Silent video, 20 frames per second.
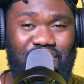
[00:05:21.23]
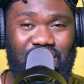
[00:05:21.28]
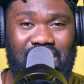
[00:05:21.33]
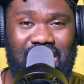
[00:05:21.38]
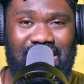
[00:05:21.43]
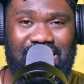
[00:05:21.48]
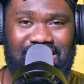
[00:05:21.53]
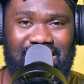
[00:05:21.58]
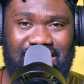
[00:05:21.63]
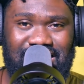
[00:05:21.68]
you
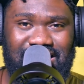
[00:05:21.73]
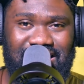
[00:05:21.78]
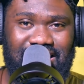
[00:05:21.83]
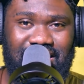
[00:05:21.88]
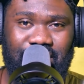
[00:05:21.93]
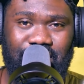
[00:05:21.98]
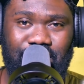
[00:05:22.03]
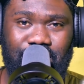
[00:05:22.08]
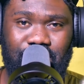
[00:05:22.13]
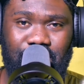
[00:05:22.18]
guys can see
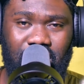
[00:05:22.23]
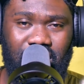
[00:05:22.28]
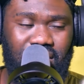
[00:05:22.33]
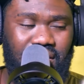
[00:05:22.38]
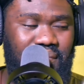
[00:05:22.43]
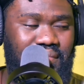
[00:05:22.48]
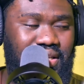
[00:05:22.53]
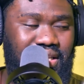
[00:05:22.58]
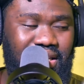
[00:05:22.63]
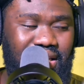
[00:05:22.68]
the
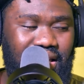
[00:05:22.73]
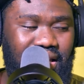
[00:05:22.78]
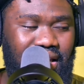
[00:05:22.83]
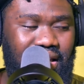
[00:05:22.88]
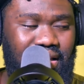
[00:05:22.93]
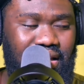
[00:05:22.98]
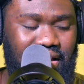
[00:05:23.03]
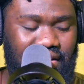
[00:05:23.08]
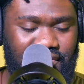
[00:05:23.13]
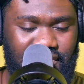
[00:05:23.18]
bottom
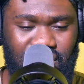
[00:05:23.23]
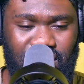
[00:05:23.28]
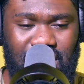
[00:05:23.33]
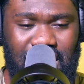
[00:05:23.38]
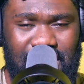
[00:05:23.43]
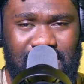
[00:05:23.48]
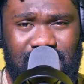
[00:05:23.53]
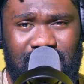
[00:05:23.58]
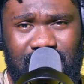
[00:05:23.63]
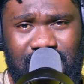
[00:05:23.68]
here, if you
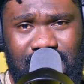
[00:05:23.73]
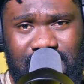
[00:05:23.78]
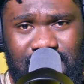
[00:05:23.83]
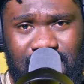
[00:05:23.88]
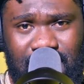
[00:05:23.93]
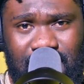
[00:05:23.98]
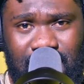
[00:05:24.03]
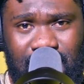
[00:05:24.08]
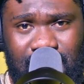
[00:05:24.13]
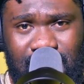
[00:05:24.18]
guys can
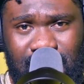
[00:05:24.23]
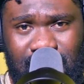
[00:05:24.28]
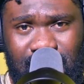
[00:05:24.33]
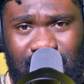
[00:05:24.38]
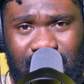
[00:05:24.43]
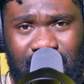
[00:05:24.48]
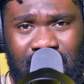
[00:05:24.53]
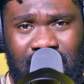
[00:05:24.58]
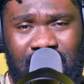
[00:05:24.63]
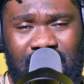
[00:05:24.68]
check
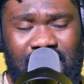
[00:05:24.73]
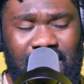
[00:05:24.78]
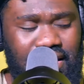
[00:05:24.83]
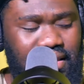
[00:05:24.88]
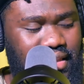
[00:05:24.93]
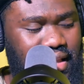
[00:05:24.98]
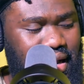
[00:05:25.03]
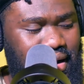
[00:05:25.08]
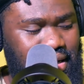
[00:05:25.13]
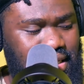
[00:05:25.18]
here,
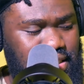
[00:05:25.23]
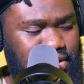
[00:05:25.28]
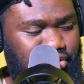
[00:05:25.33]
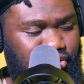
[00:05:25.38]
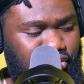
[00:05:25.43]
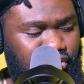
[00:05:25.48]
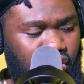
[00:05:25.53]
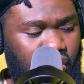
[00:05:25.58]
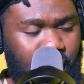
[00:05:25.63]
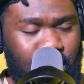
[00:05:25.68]
there is
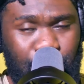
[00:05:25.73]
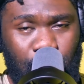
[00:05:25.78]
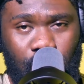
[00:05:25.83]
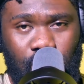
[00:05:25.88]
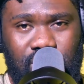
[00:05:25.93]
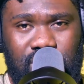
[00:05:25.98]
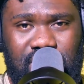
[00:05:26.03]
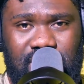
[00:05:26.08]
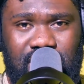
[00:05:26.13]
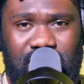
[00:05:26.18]
4
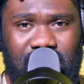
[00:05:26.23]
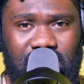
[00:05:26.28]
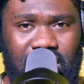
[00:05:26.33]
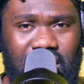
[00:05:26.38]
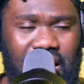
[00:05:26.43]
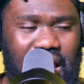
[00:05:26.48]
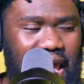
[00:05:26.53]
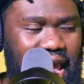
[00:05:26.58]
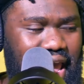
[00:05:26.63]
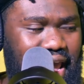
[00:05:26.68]
ports
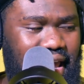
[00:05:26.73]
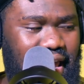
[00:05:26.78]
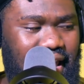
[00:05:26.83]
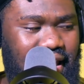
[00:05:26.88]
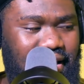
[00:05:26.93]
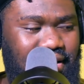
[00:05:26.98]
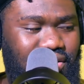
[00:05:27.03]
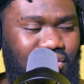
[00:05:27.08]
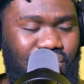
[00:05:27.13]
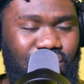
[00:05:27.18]
here,
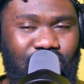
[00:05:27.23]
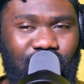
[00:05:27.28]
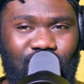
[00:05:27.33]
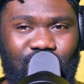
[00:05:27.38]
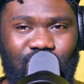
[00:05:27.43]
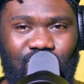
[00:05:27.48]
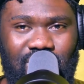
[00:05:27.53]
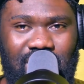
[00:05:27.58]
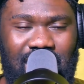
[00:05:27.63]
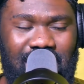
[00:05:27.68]
and
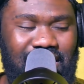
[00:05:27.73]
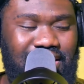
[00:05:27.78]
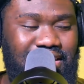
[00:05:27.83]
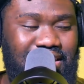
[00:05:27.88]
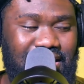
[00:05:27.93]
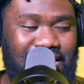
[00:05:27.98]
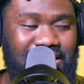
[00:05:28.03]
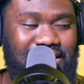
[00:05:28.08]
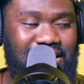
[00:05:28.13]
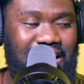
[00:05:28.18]

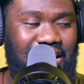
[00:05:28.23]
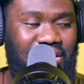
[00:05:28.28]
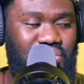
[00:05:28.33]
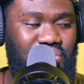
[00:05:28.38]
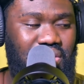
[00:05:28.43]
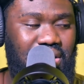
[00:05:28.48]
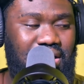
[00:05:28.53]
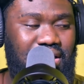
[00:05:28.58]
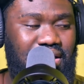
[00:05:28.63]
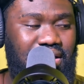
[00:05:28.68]
this
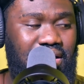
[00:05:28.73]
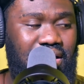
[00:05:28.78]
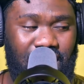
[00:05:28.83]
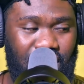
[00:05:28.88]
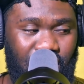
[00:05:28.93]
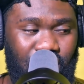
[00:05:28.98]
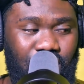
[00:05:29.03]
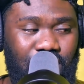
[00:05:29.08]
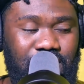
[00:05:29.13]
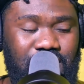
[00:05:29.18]
actually
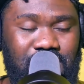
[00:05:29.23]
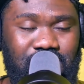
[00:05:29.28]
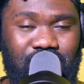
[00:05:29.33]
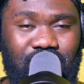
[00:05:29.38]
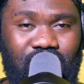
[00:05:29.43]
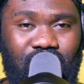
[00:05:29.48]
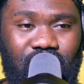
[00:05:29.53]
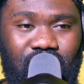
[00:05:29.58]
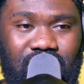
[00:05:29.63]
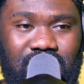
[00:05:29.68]
helps
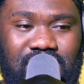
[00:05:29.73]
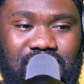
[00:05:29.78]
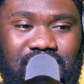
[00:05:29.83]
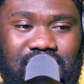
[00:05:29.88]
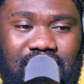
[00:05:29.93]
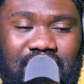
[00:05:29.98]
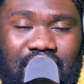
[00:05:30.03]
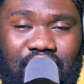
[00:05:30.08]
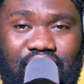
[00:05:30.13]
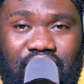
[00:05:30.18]

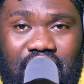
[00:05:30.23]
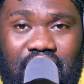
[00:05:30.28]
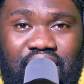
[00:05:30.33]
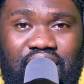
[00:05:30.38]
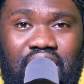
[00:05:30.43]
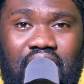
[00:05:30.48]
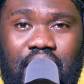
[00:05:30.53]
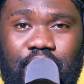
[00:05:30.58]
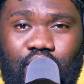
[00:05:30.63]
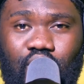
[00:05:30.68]
because if
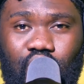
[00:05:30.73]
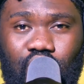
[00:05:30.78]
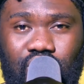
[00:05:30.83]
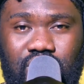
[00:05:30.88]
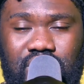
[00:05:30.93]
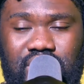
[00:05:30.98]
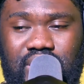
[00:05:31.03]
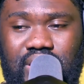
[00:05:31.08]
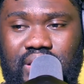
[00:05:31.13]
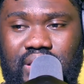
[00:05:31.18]
ever I'm
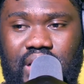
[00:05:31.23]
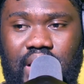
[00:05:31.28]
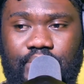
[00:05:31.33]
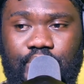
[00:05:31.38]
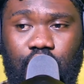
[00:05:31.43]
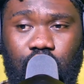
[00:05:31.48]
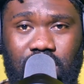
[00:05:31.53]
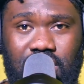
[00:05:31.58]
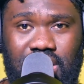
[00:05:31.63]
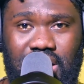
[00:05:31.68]
hosting a
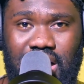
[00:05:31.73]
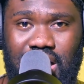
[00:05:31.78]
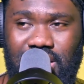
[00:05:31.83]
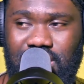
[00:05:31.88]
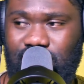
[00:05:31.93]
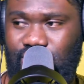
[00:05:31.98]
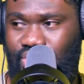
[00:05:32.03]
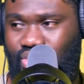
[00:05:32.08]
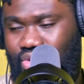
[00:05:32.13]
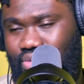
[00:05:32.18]

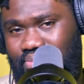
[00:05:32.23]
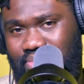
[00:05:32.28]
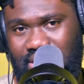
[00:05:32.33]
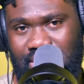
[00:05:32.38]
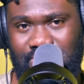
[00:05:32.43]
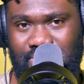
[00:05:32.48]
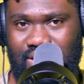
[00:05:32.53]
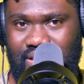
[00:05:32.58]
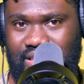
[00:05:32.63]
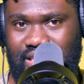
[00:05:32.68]
podcast or
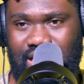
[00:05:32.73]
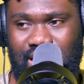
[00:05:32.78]
maybe